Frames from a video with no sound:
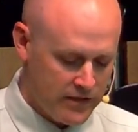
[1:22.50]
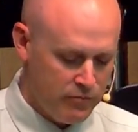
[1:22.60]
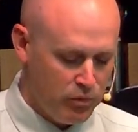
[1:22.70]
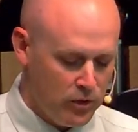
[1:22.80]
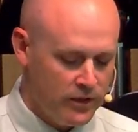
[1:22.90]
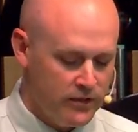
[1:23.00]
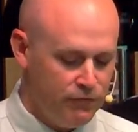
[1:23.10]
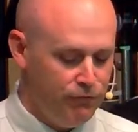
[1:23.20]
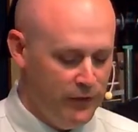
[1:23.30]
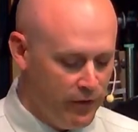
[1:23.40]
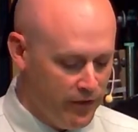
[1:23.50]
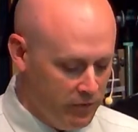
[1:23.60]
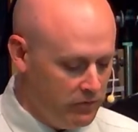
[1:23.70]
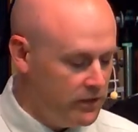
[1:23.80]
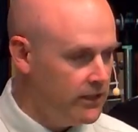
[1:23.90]
It's important to feel
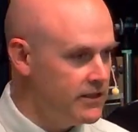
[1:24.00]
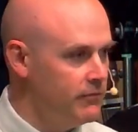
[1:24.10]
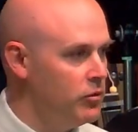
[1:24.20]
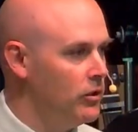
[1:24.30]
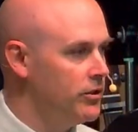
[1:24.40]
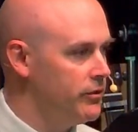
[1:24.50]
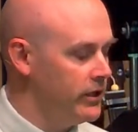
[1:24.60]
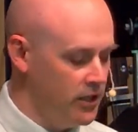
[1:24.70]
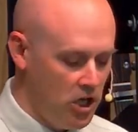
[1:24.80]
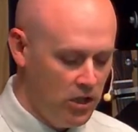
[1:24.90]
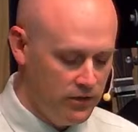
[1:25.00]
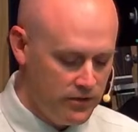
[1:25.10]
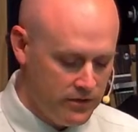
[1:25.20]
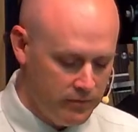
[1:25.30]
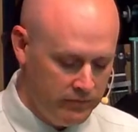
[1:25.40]
them. It's important to
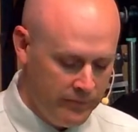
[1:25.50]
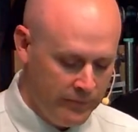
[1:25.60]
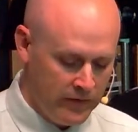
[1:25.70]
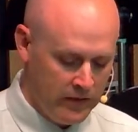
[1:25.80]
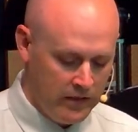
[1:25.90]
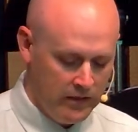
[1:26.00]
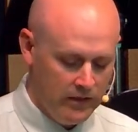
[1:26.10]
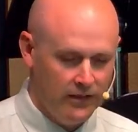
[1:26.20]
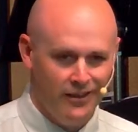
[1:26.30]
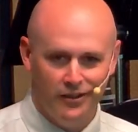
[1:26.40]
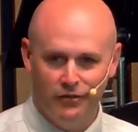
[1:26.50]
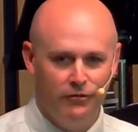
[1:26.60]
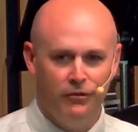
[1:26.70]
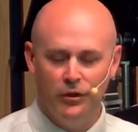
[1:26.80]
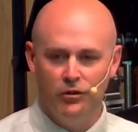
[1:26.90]
acknowledge them,
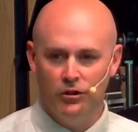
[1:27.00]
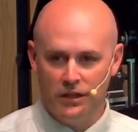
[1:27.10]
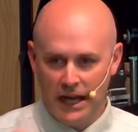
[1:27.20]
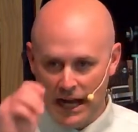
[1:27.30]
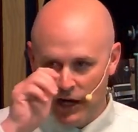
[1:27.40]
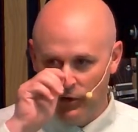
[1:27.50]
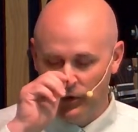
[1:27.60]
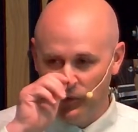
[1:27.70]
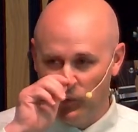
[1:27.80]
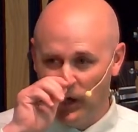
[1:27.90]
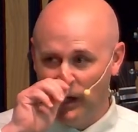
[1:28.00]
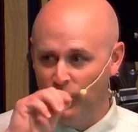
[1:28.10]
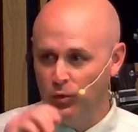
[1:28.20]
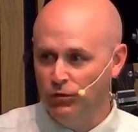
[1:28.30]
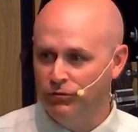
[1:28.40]
and figure out how and
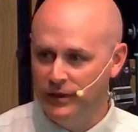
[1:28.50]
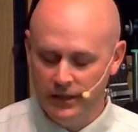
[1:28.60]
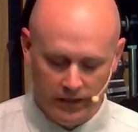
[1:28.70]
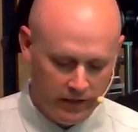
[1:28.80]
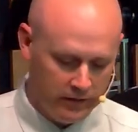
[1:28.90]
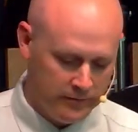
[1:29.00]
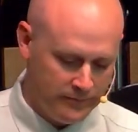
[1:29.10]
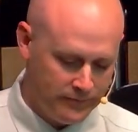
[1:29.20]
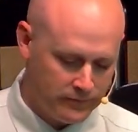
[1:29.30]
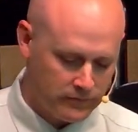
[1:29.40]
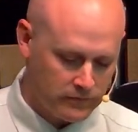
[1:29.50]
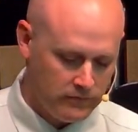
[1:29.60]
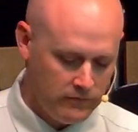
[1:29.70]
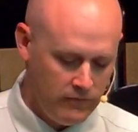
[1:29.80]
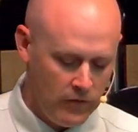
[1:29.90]
why we're feeling.
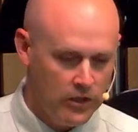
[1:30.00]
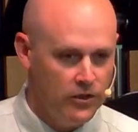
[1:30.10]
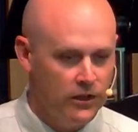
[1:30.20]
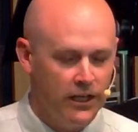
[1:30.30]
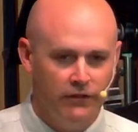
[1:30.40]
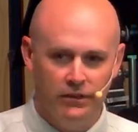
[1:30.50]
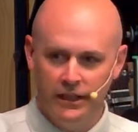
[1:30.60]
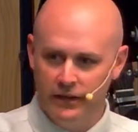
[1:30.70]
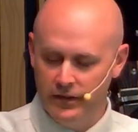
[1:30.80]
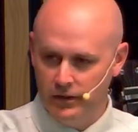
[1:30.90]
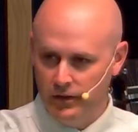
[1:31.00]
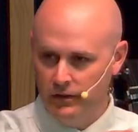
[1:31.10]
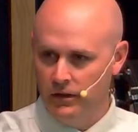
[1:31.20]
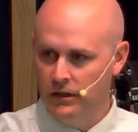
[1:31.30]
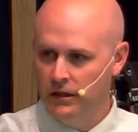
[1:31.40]
They're kind of like
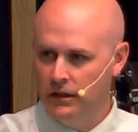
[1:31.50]
they're